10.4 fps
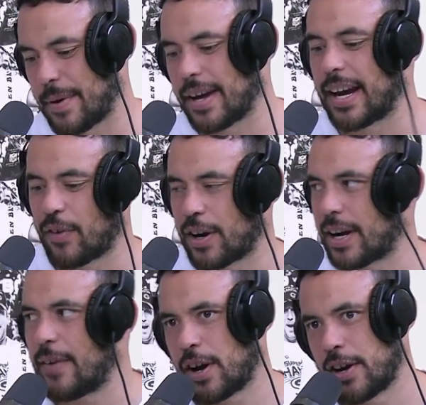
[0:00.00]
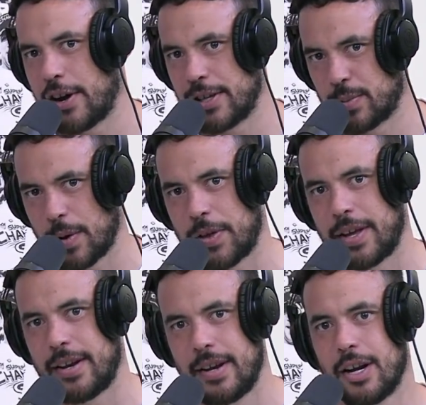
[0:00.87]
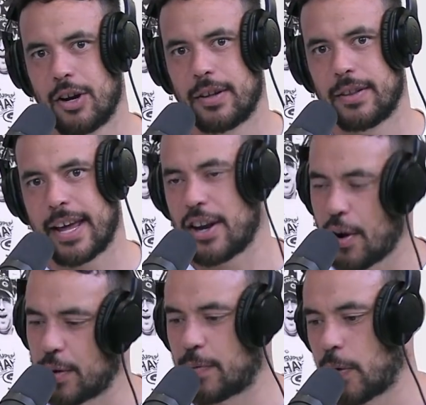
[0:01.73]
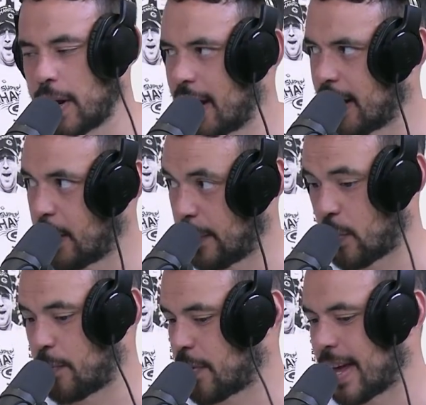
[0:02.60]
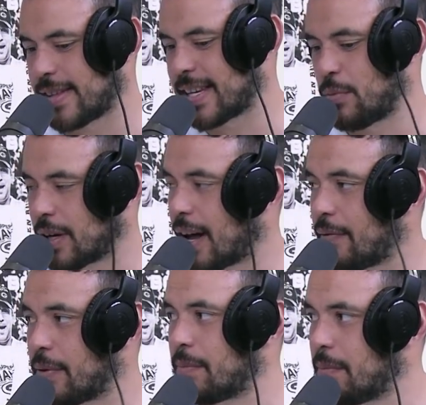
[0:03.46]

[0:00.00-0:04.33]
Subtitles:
But everyone knows within that knows footy, and everyone from that team would love him.